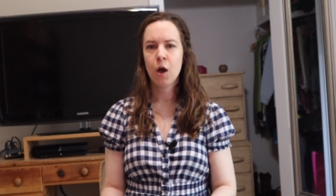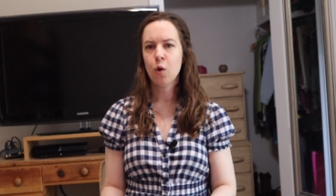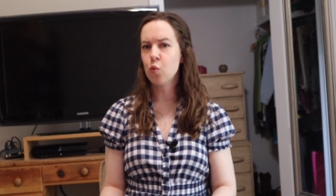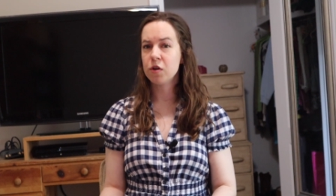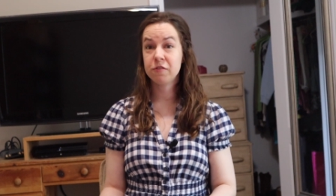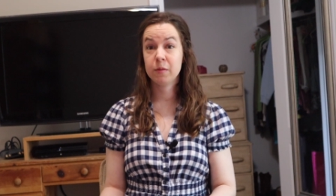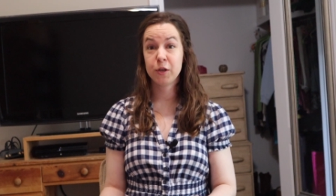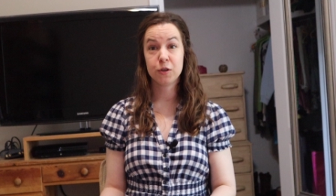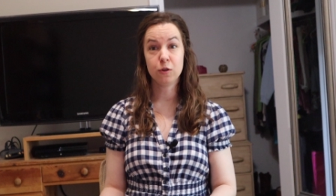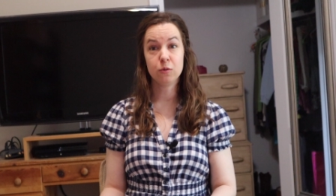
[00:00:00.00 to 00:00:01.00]
one from
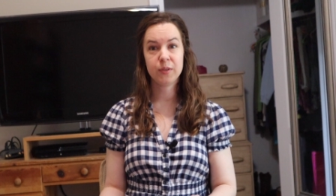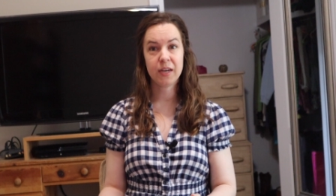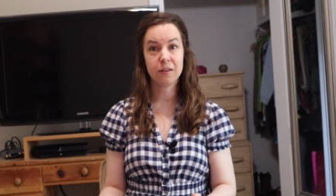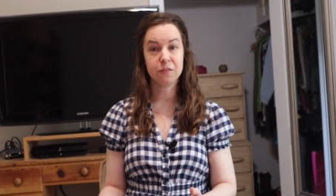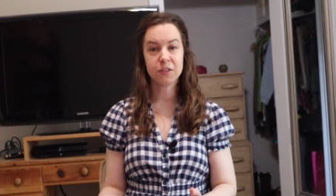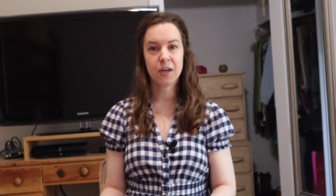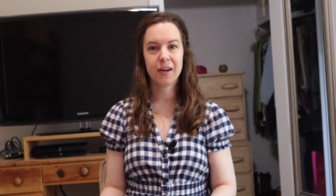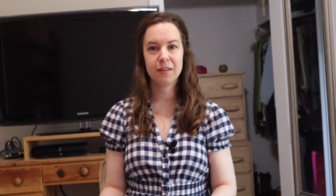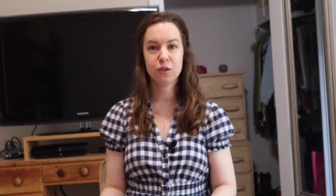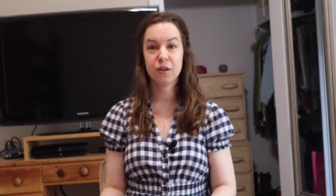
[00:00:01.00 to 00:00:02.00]
their hometown of
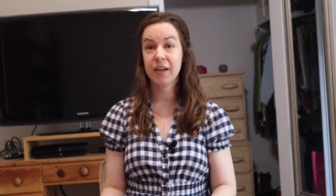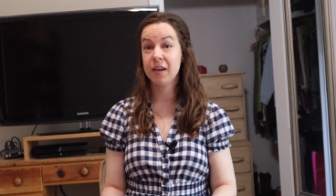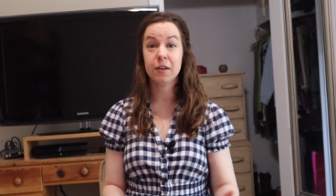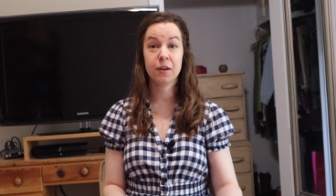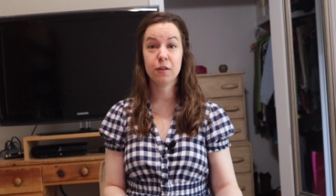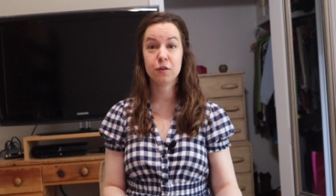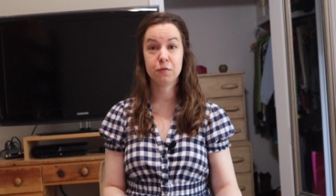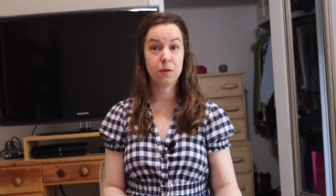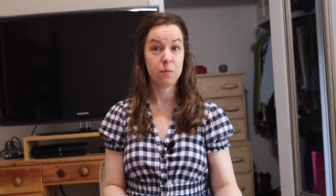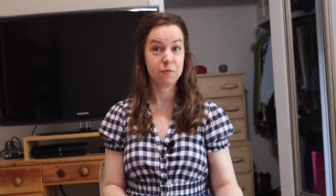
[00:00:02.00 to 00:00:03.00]
Tyler and another
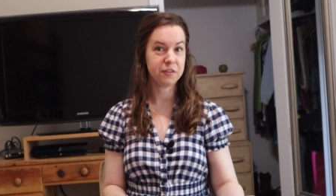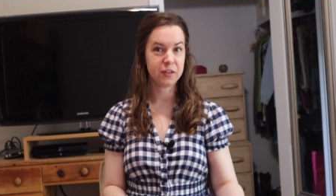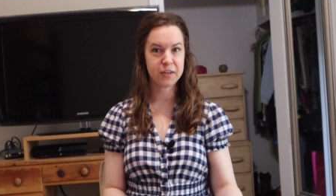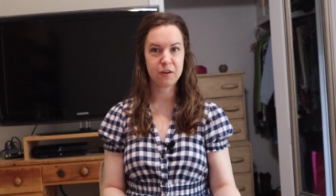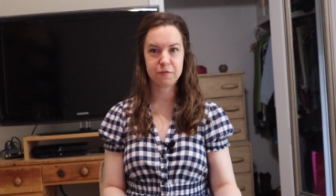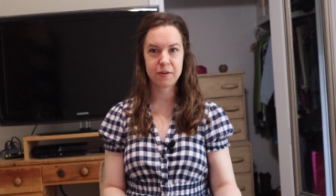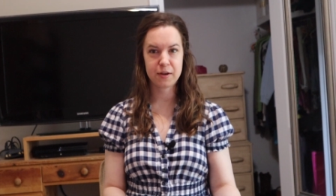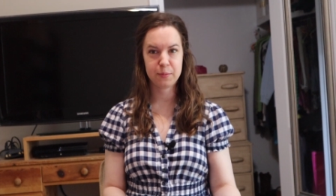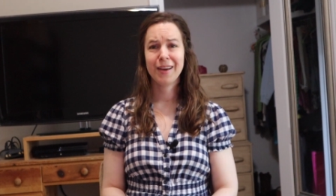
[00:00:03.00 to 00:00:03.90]
from Philadelphia.